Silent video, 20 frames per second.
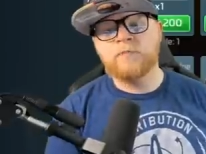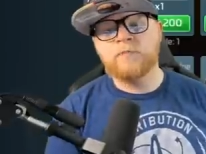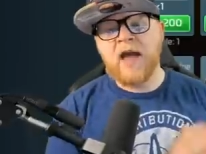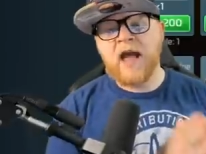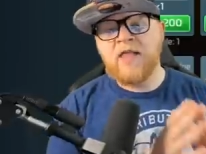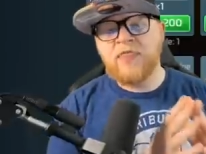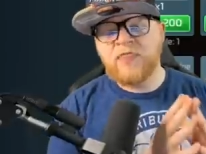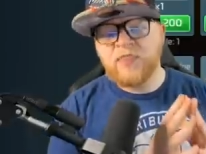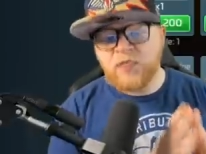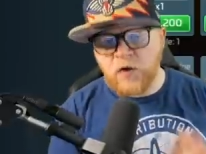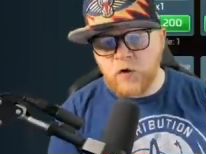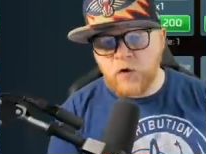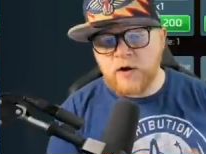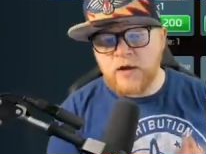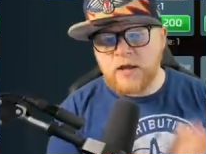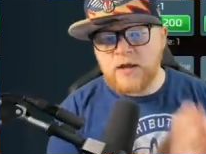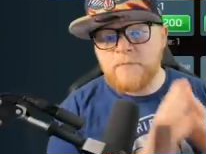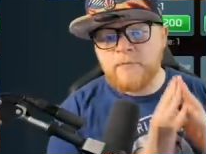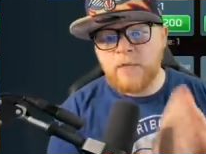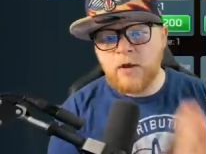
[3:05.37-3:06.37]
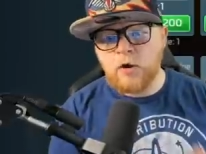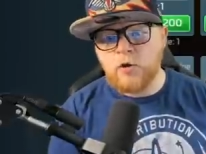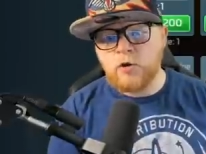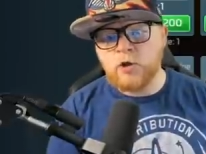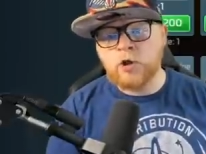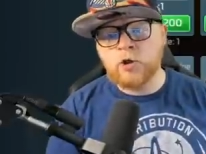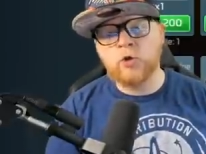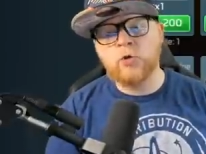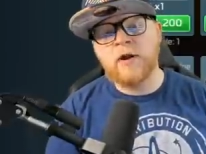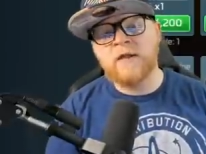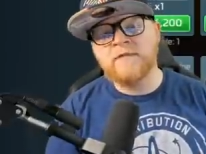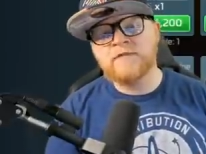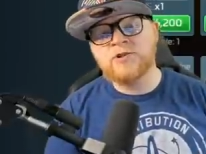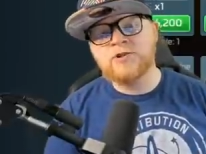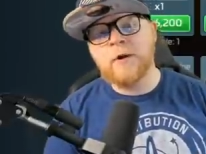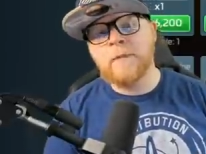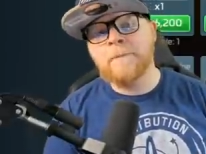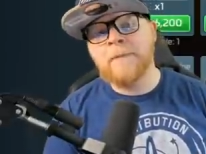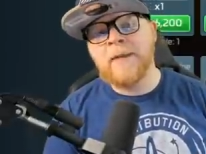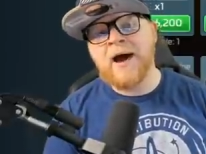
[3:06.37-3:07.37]
At 30 million, you're going to have to
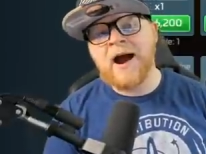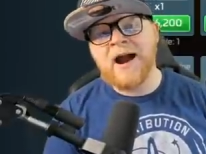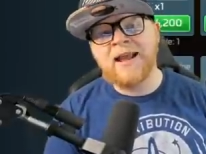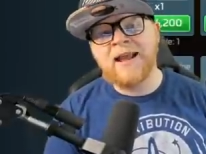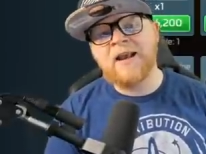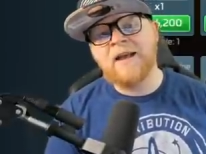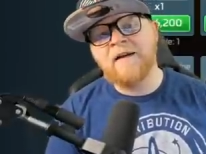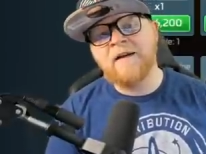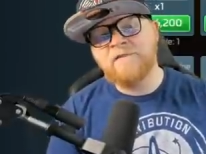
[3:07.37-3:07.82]
start mining